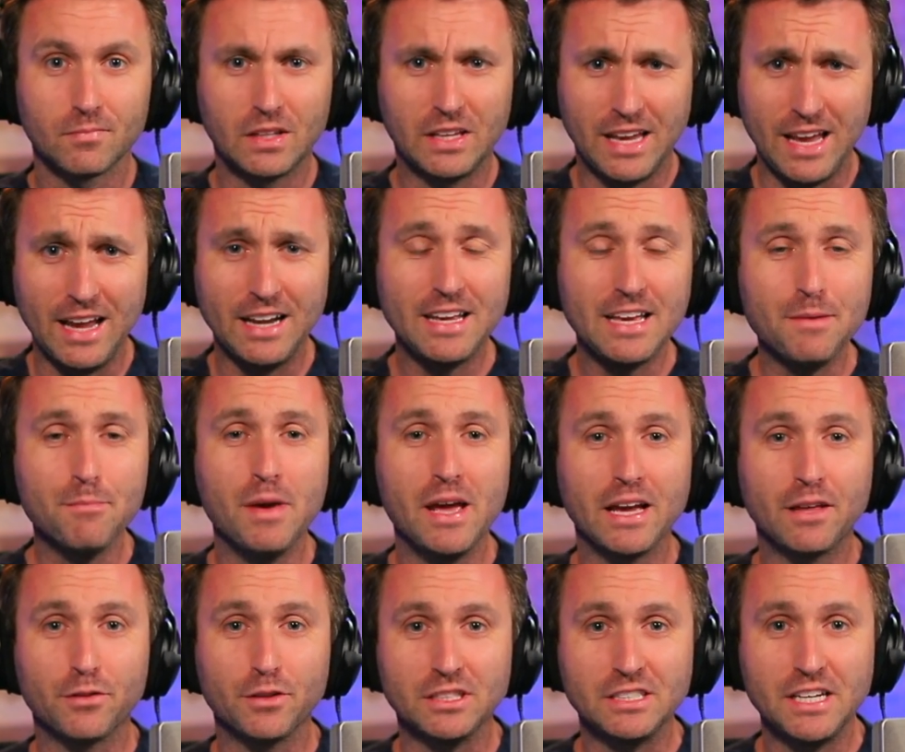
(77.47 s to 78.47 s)
Can he
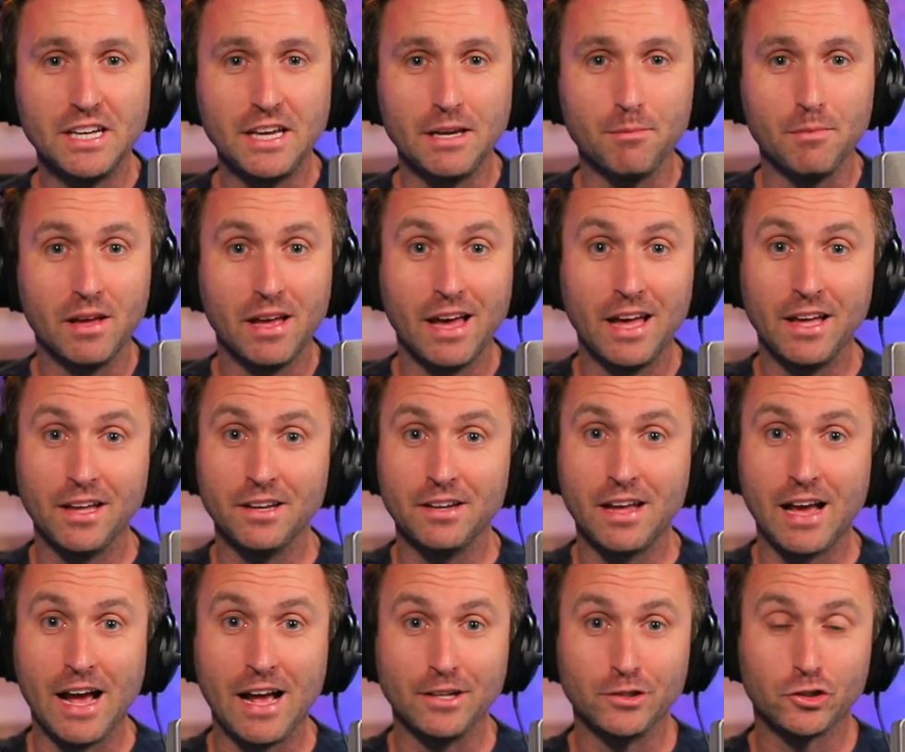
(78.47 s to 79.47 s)
make the team? And
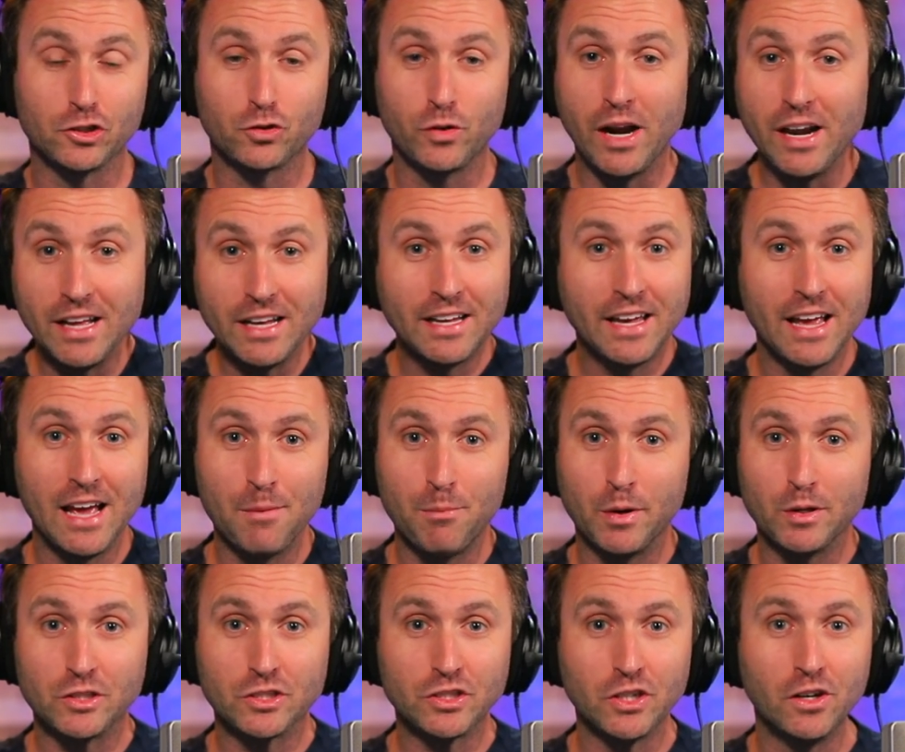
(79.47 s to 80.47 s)
as training camp
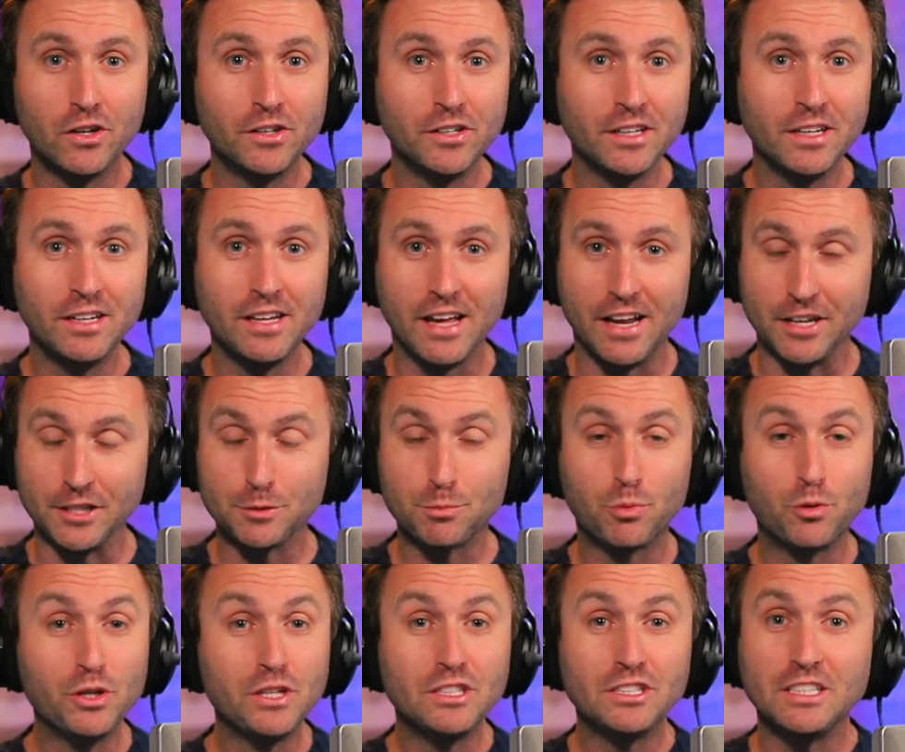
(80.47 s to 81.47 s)
has started and as
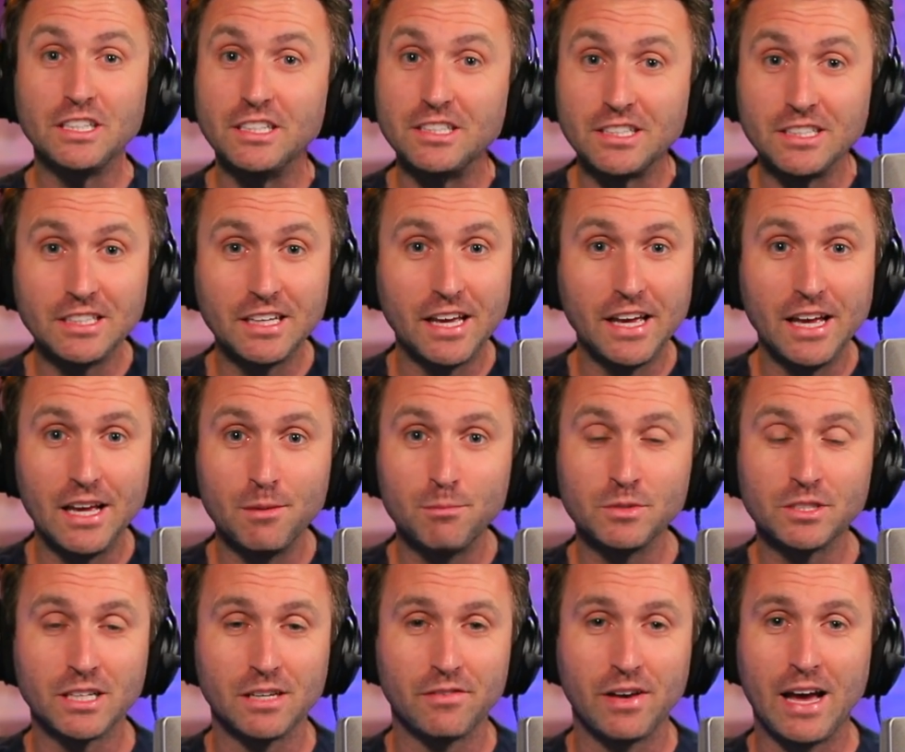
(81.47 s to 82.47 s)
preseason
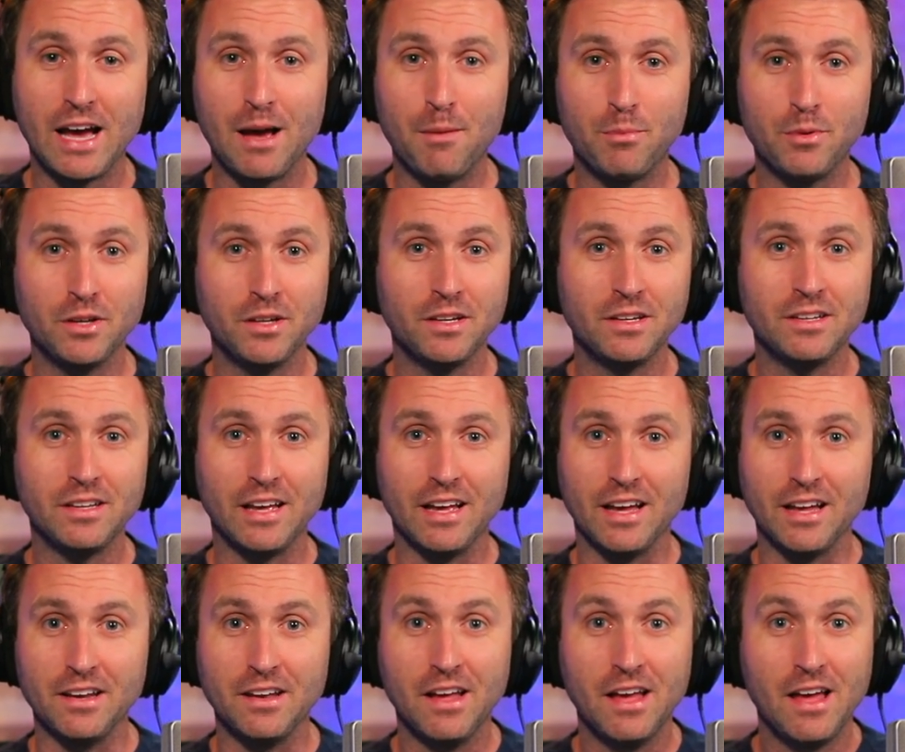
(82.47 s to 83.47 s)
games have happened
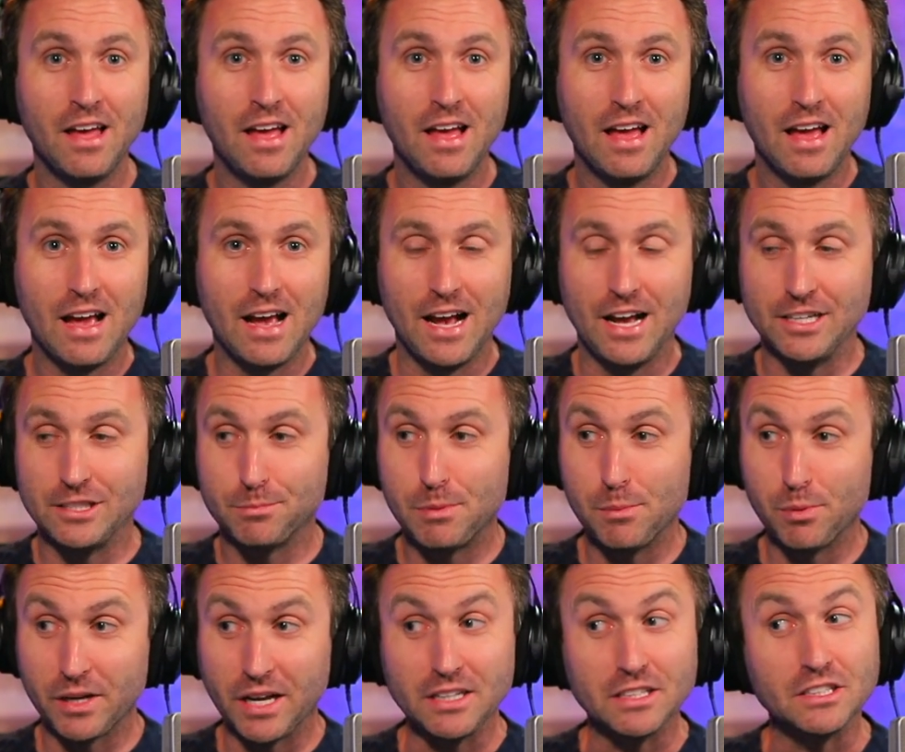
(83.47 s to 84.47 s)
and as
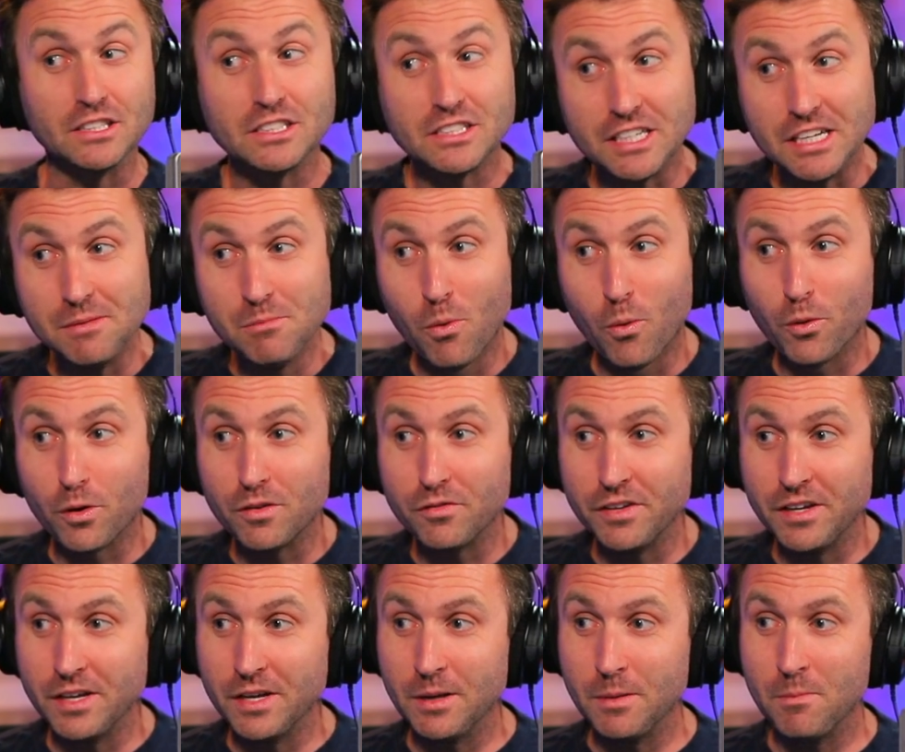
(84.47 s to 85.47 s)
people get to see more of
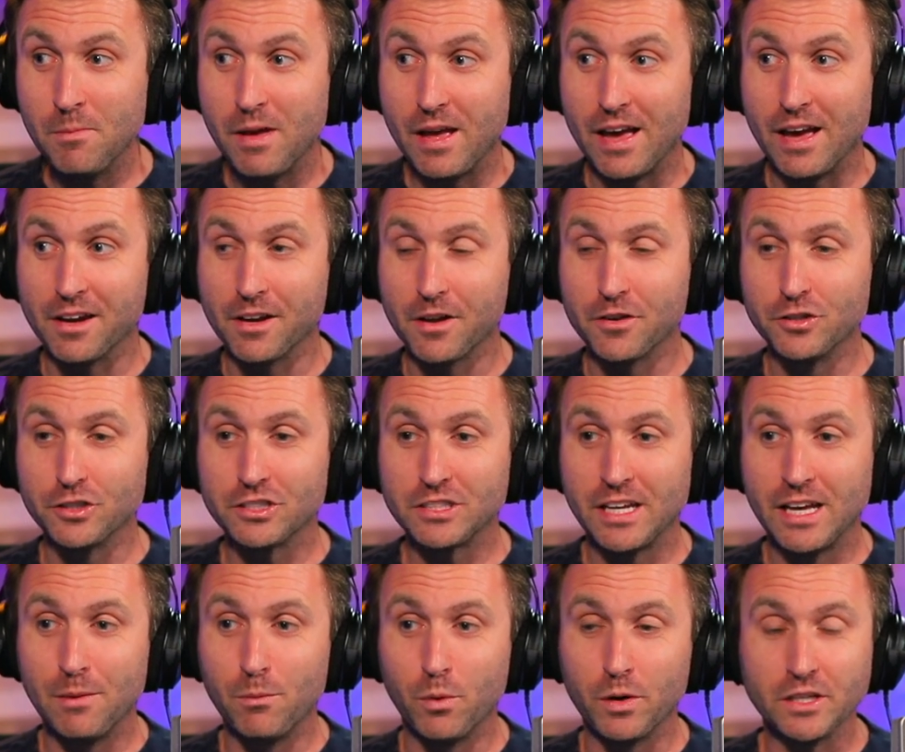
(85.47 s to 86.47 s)
him and
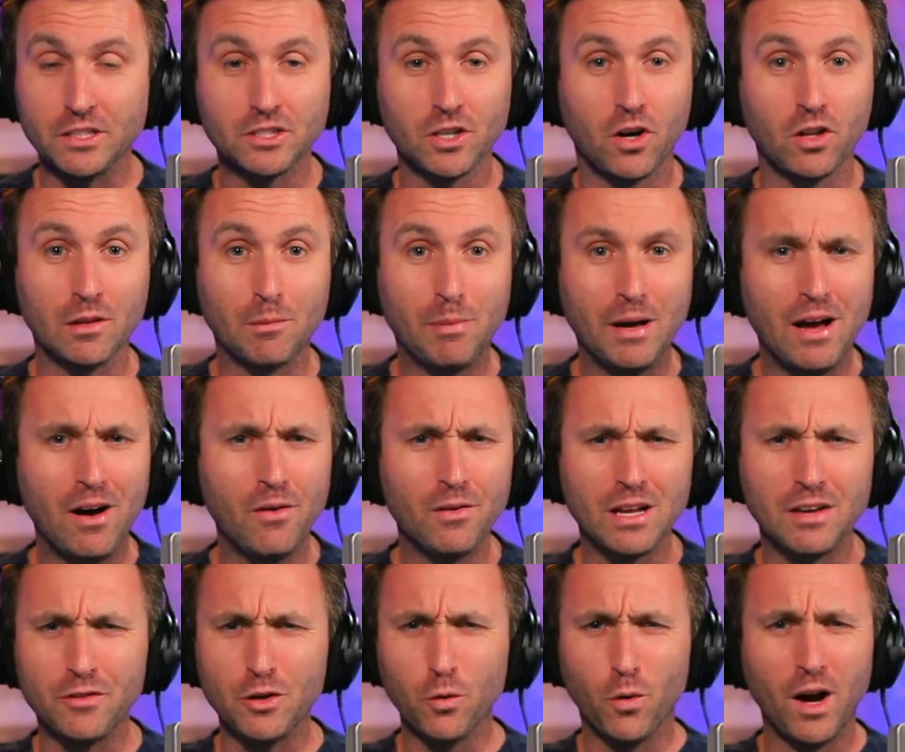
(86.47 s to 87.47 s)
understand what he's all about,
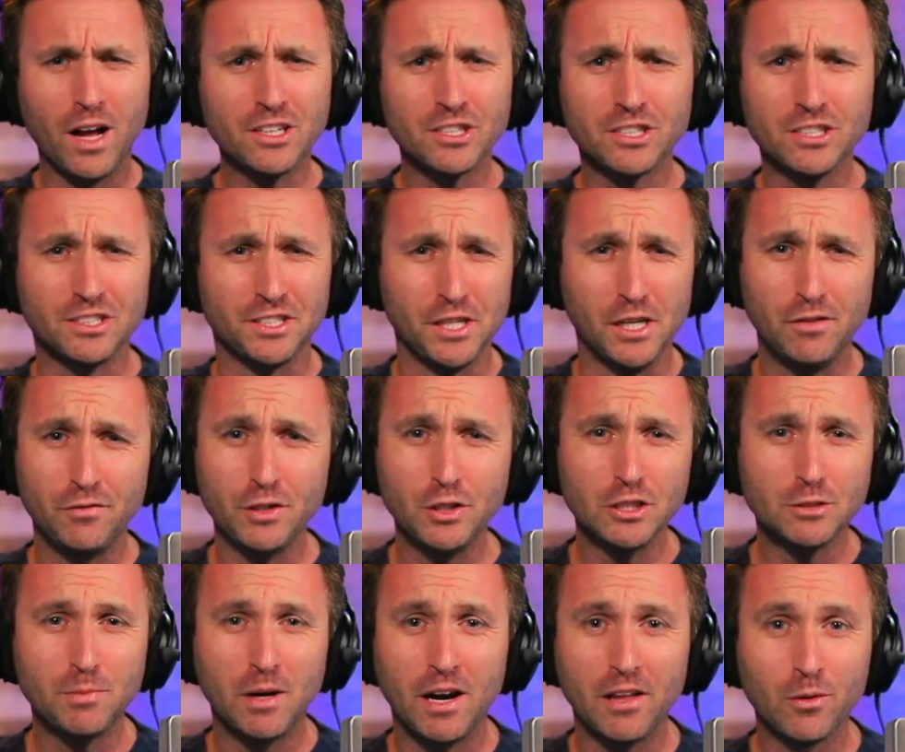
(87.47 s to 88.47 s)
have you watched his
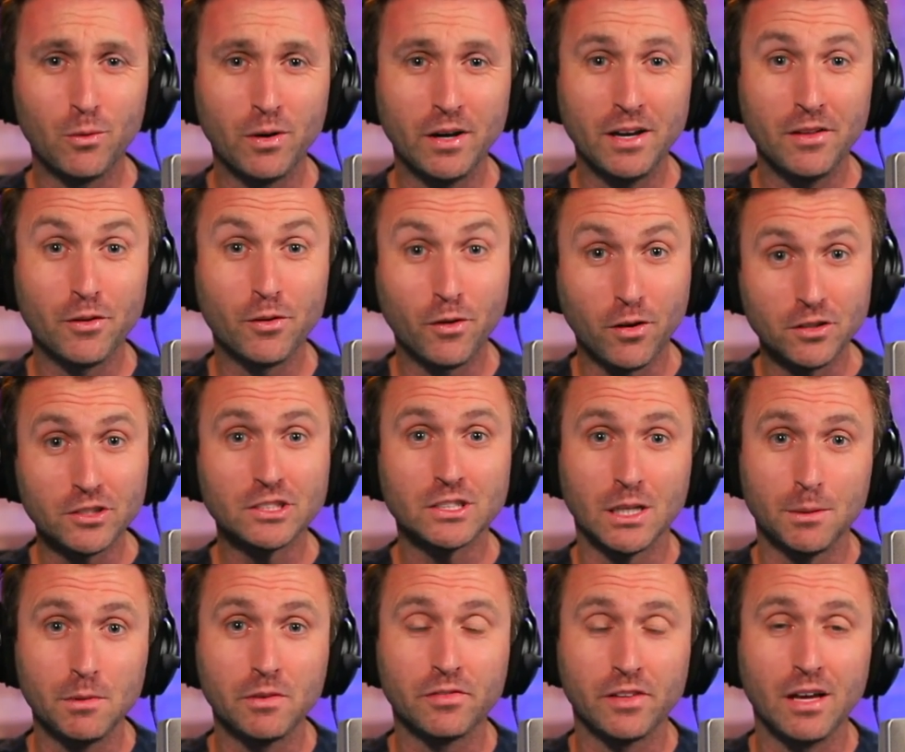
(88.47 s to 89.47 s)
interviews, by the way? There are
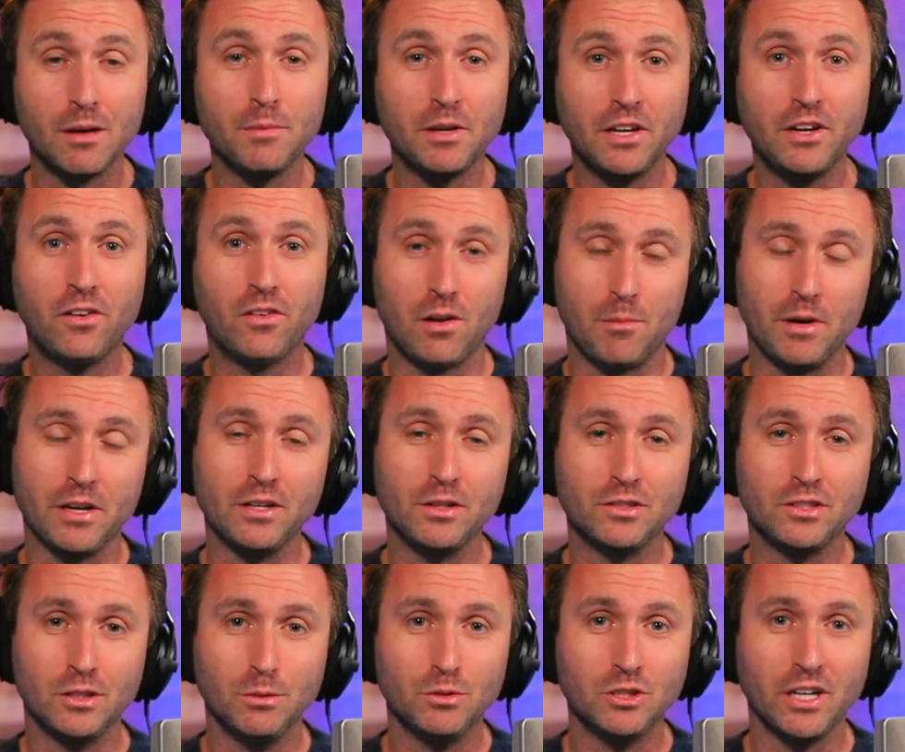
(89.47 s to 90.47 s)
some of them here on my
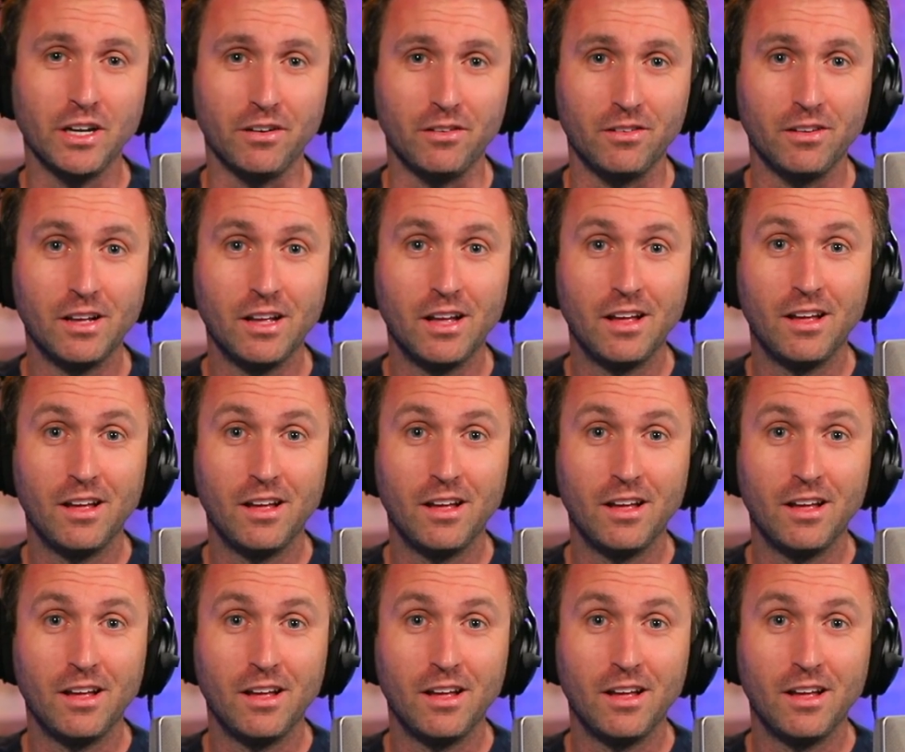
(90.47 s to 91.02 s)
YouTube channel.